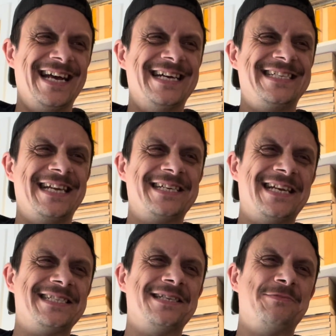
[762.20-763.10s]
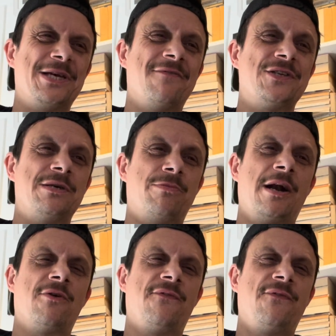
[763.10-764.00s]
sent in as an observer to
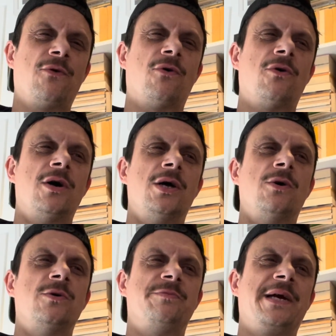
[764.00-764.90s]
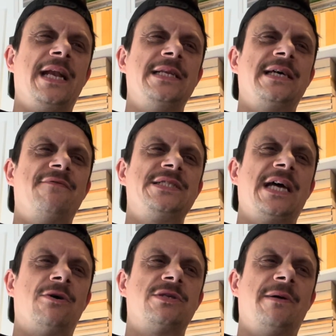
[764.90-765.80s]
Branagh 4, was beginning to have his
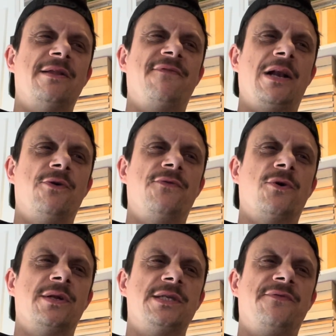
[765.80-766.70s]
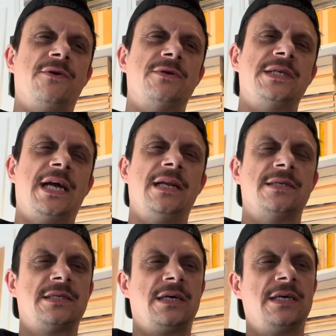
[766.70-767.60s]
doubts about the value of non-interference in alien
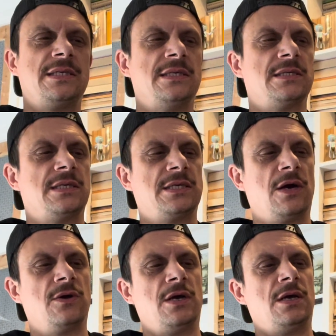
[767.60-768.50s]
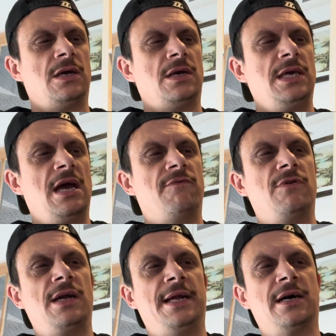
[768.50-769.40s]
societies. So, yeah,
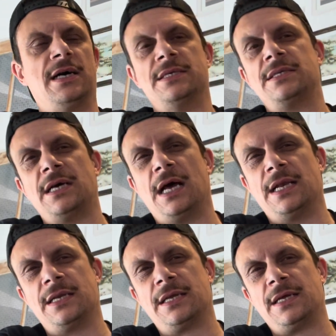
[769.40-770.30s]
really nice. And